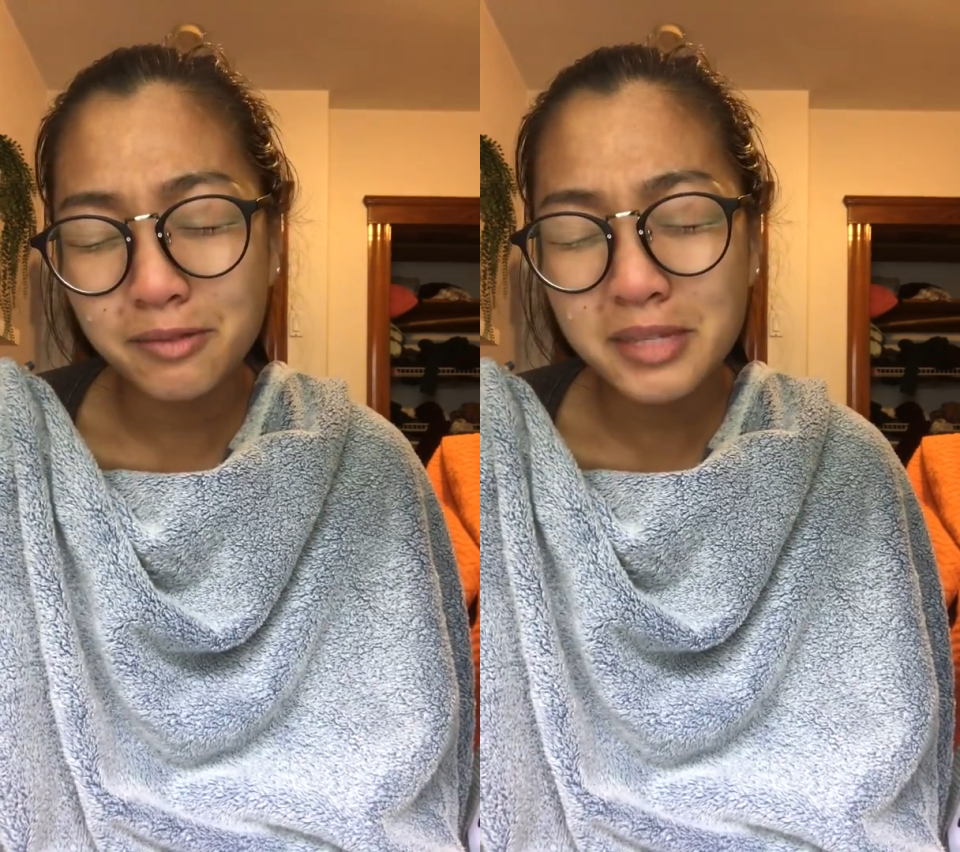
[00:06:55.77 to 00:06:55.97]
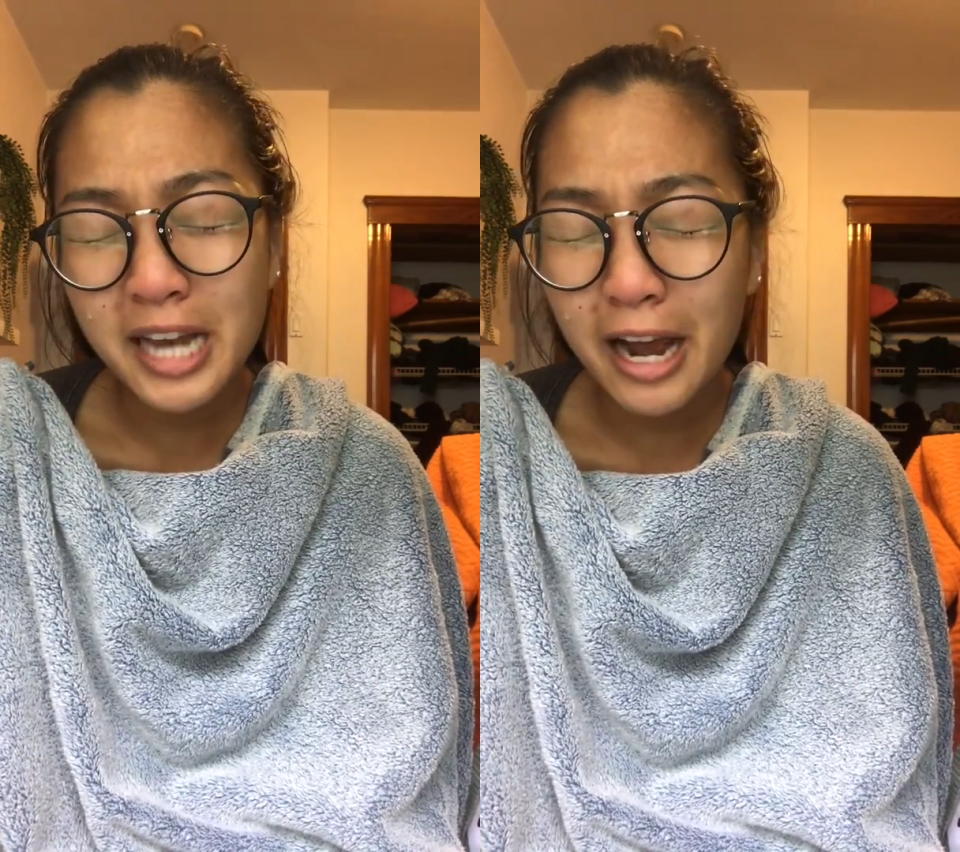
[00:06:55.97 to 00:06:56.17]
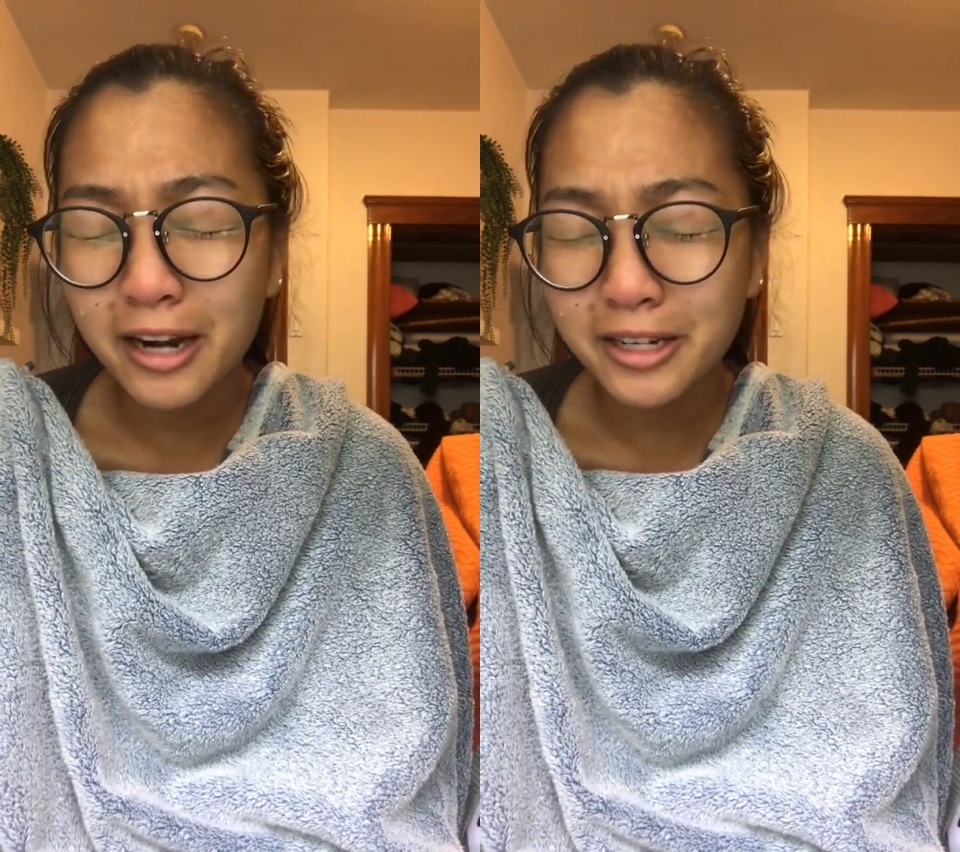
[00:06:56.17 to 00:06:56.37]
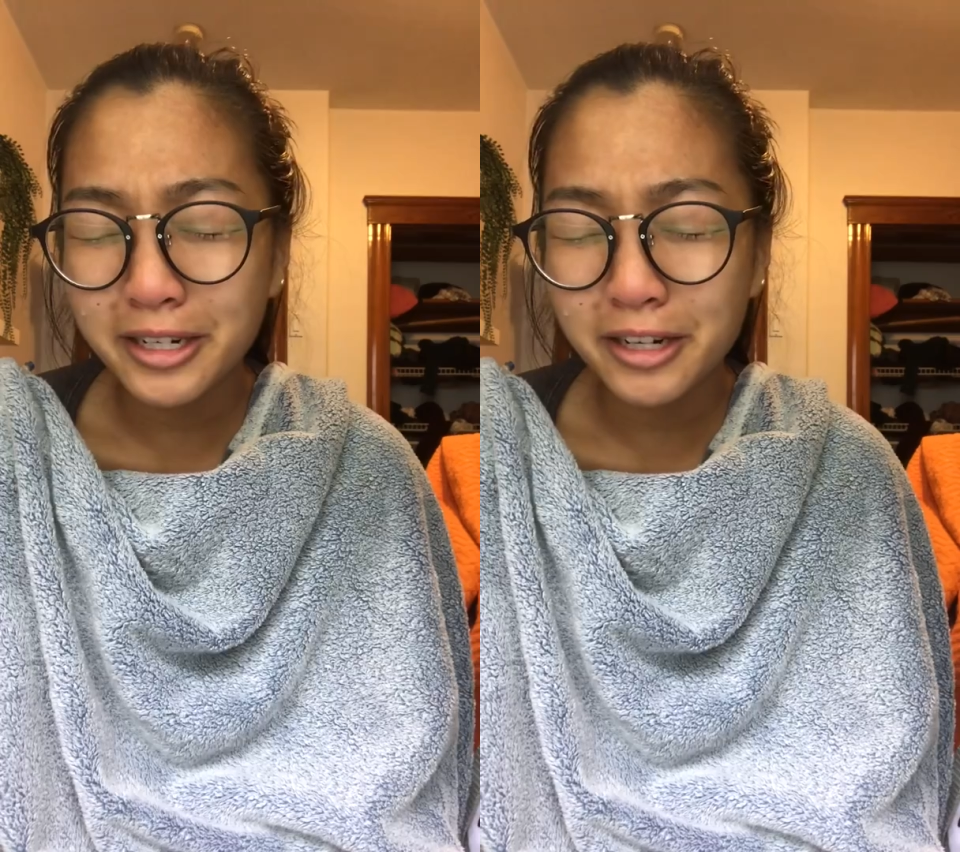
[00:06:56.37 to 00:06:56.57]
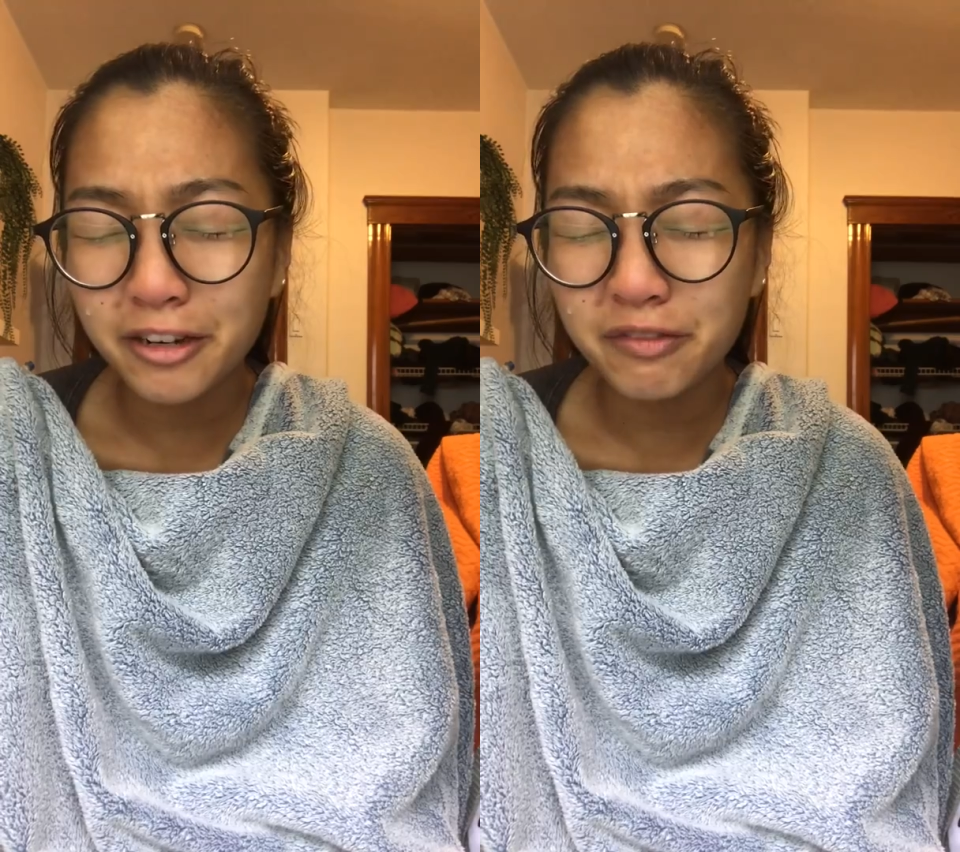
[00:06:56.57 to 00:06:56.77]
I'm
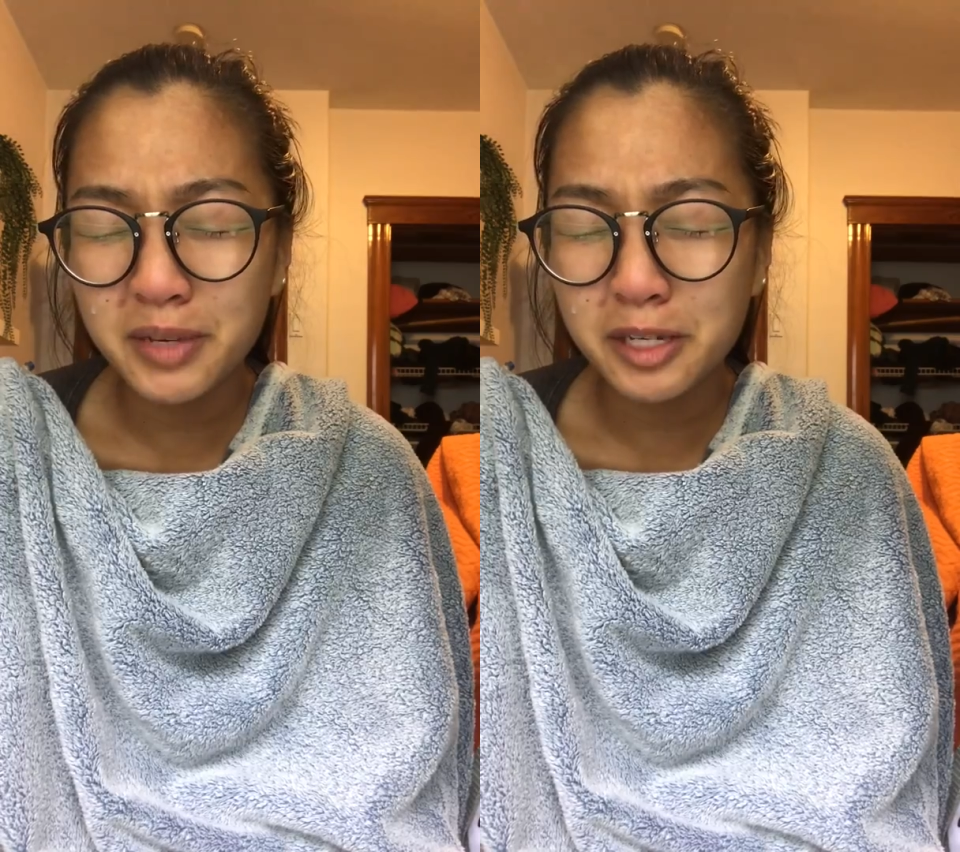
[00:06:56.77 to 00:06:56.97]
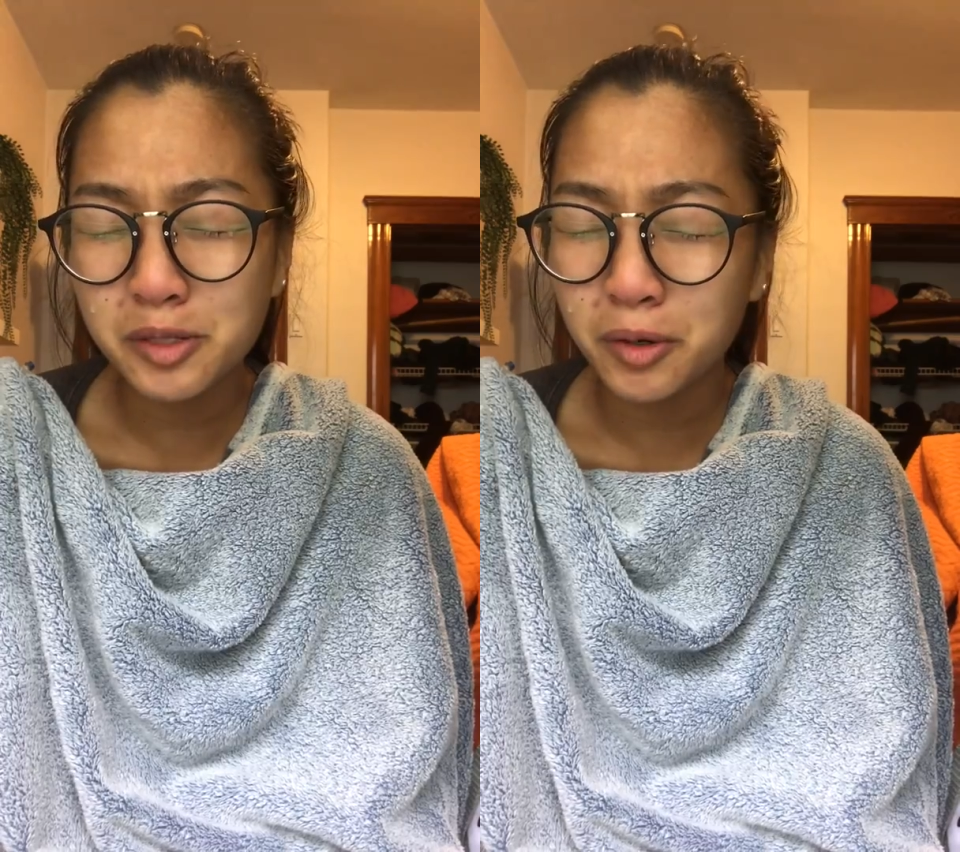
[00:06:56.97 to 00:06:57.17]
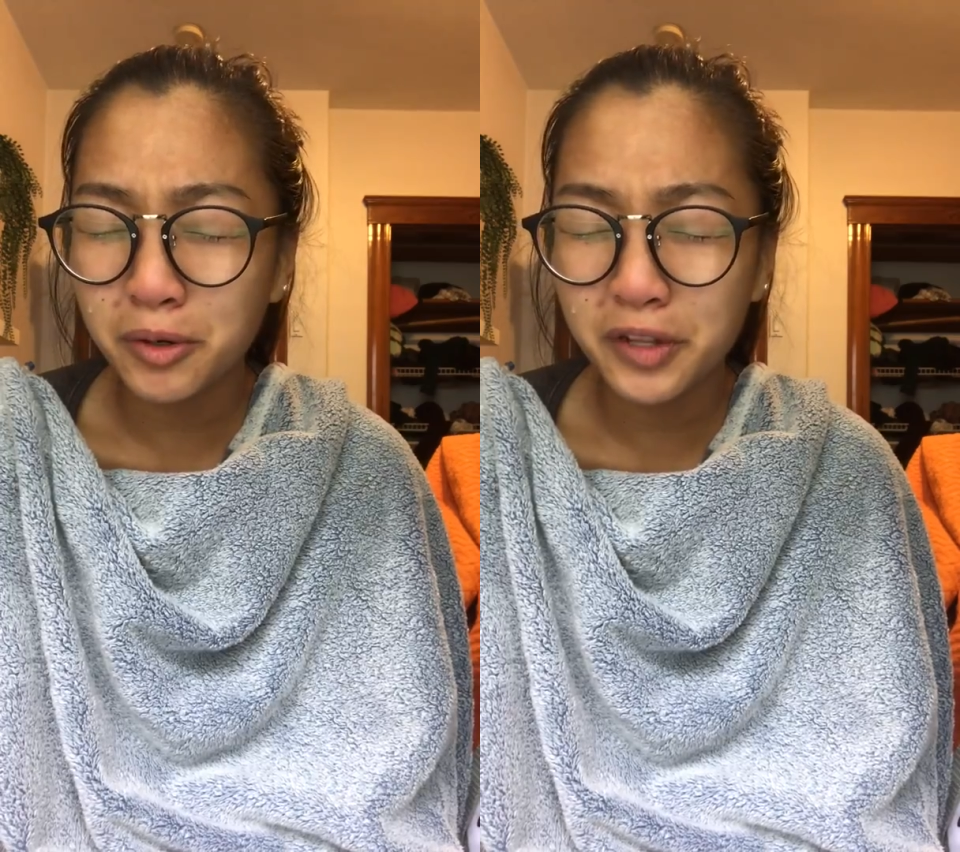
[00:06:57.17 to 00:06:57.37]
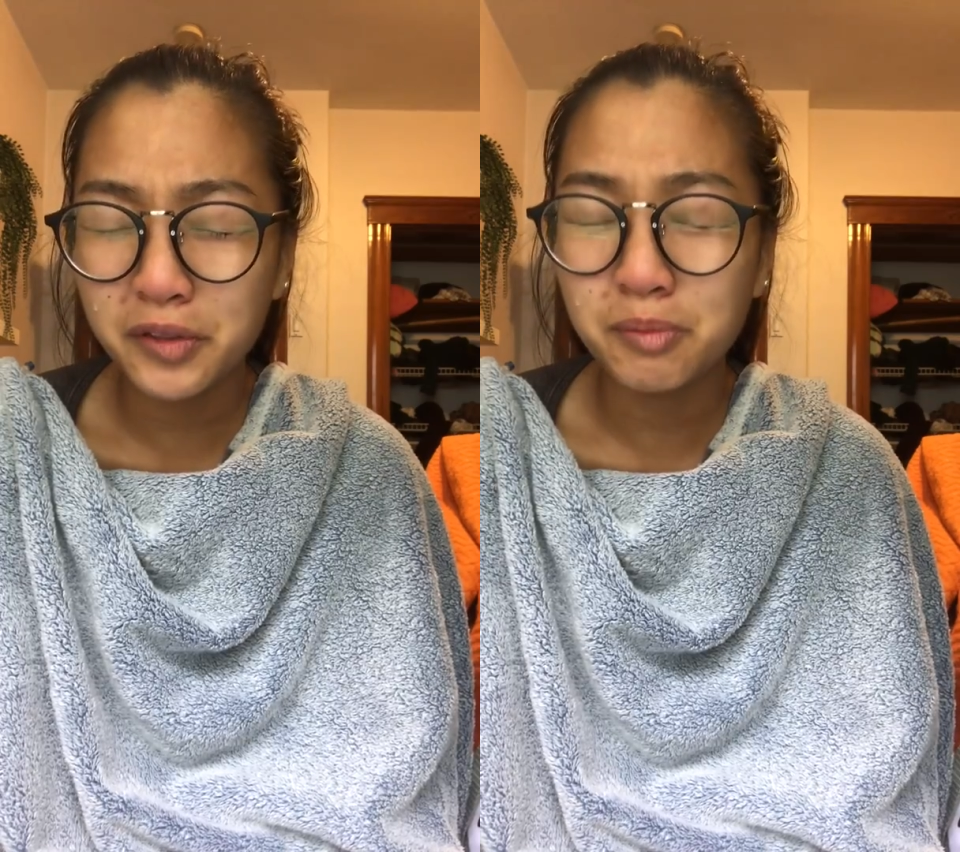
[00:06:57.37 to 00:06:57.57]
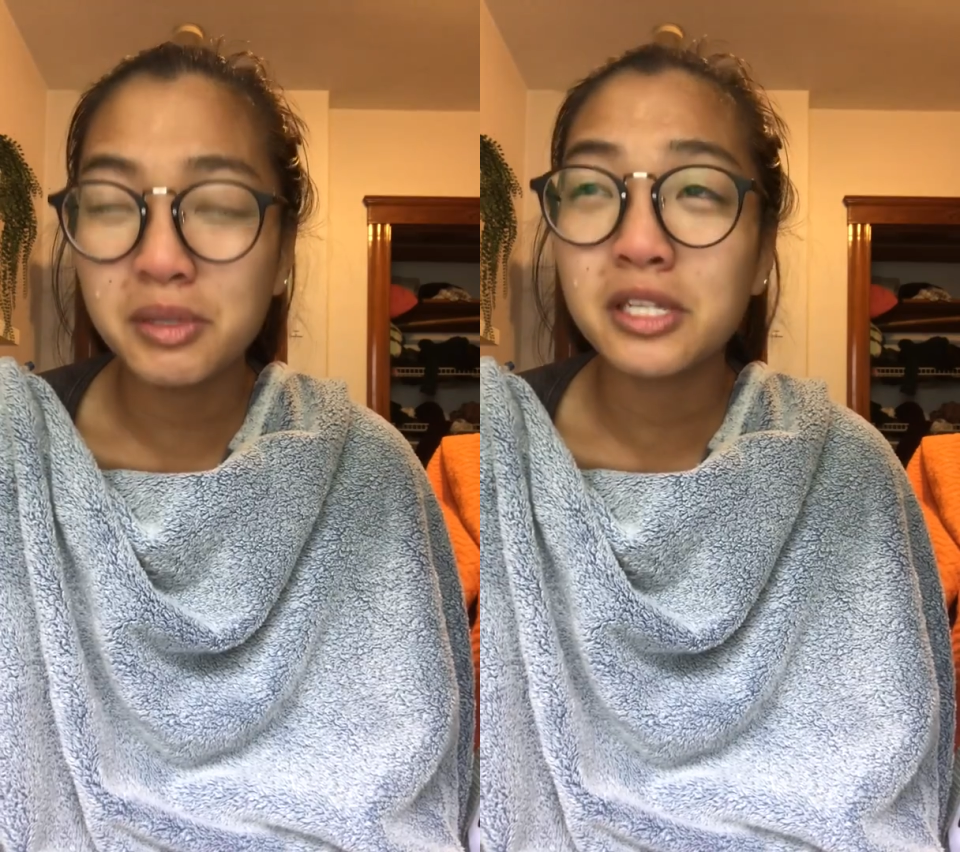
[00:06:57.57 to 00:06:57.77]
tired of being told
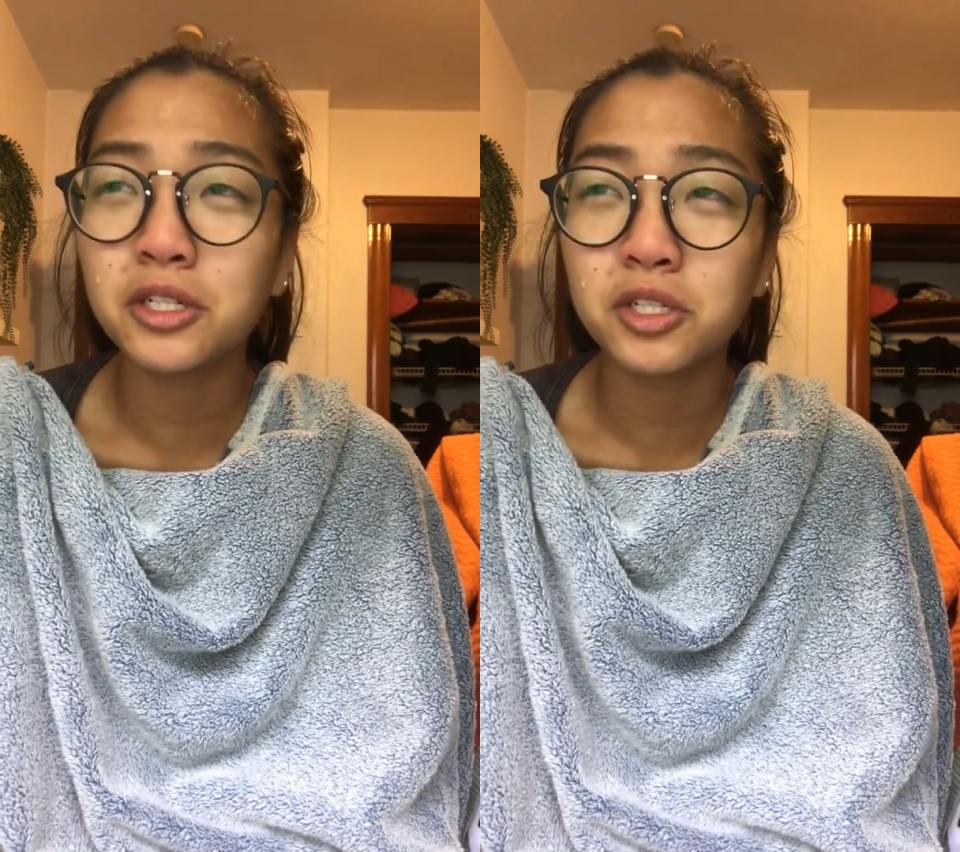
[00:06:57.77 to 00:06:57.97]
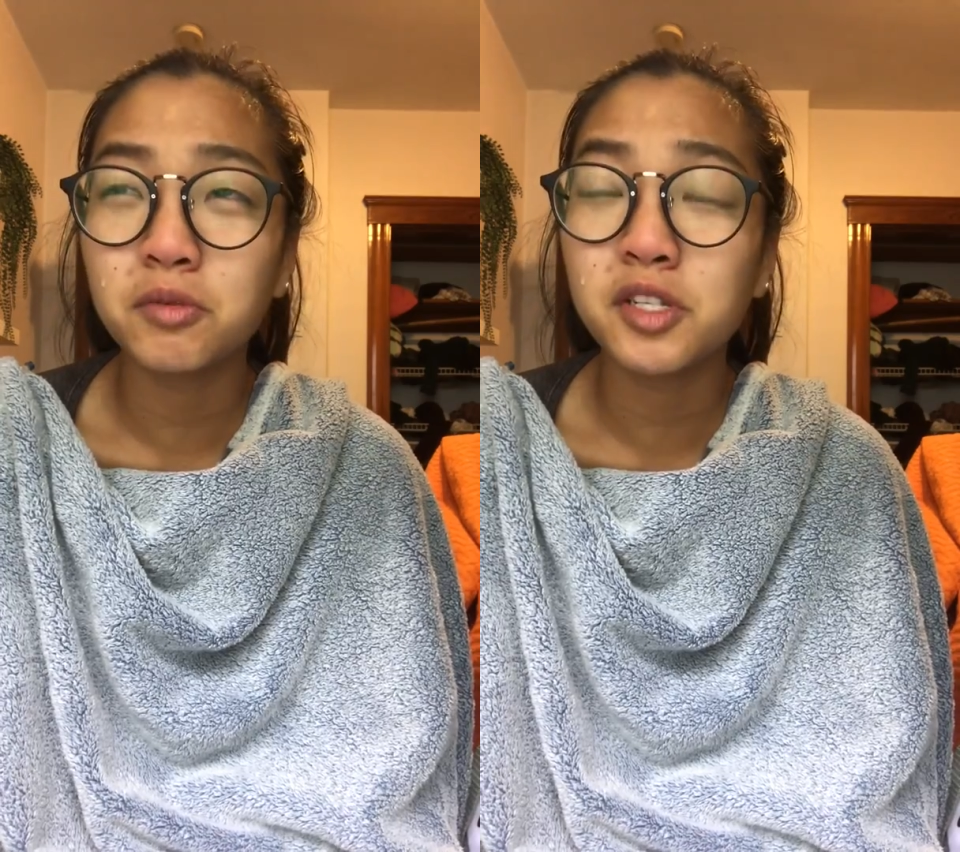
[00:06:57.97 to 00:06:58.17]
that the position